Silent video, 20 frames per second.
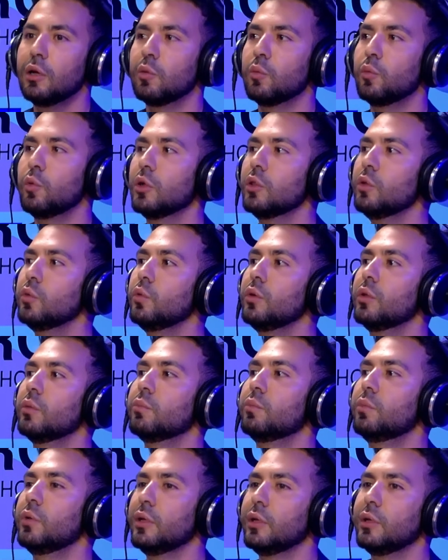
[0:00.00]
what will
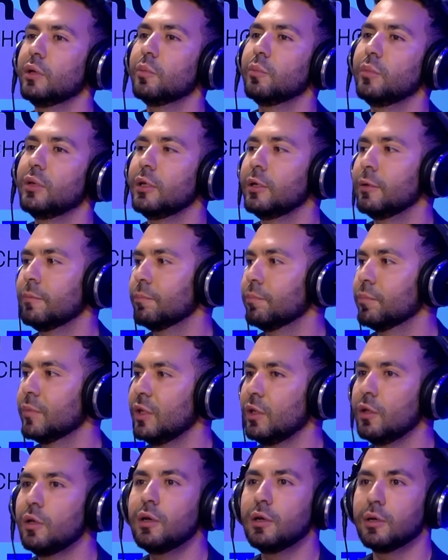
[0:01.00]
bring me
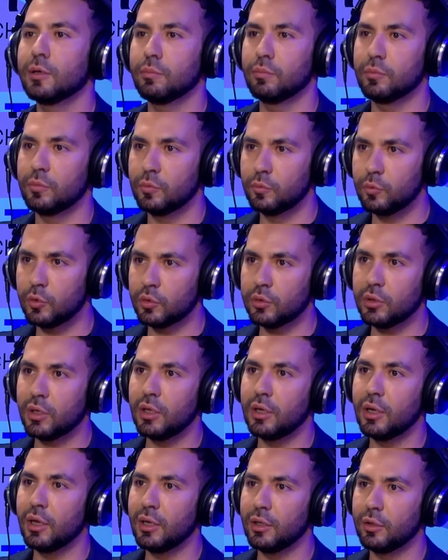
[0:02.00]
income, what
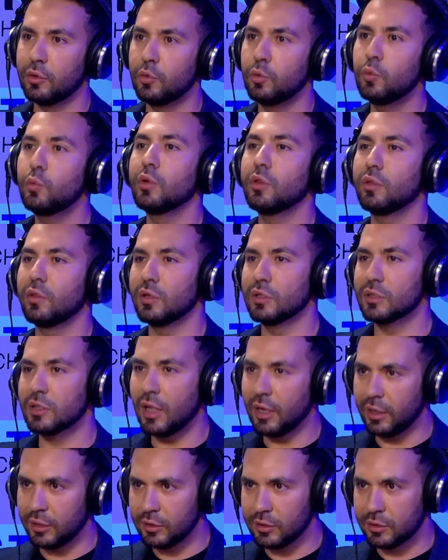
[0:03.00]
can I do with this,
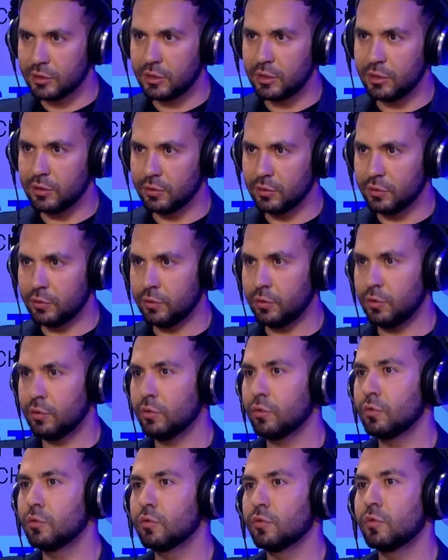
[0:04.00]
like, skills, you
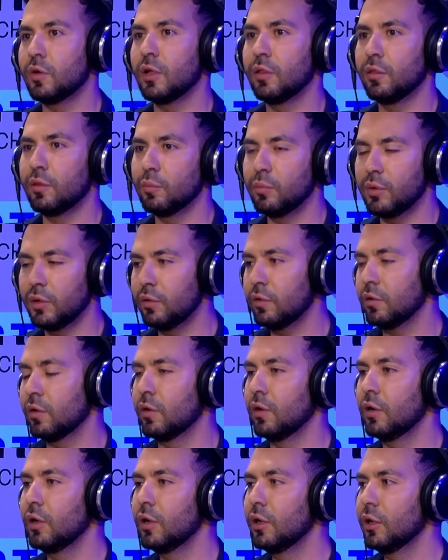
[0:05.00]
know, to find the
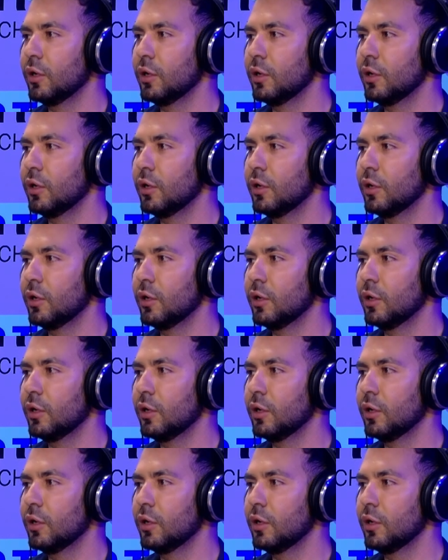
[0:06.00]
better.